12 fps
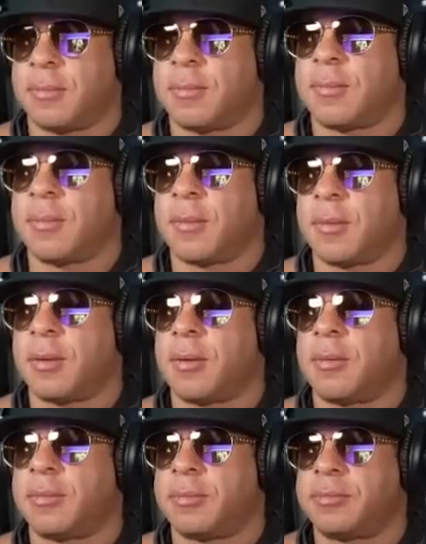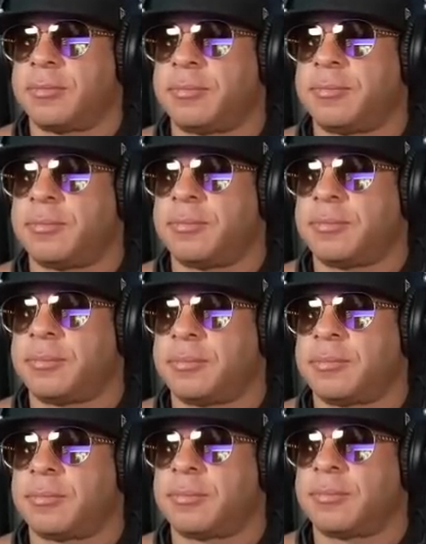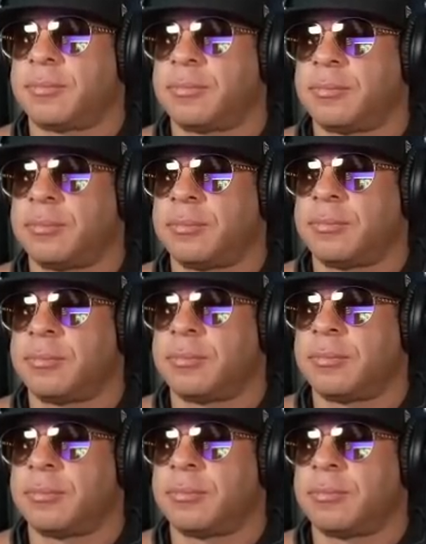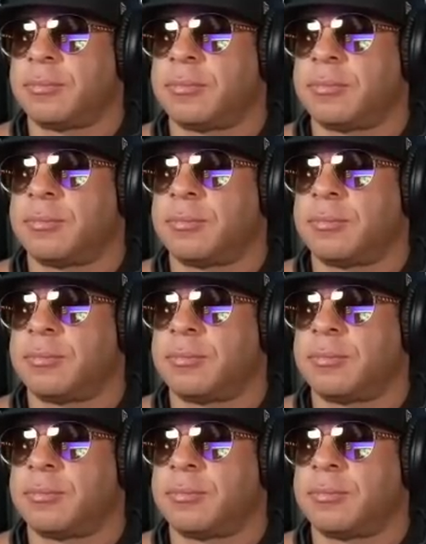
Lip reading: (not speaking)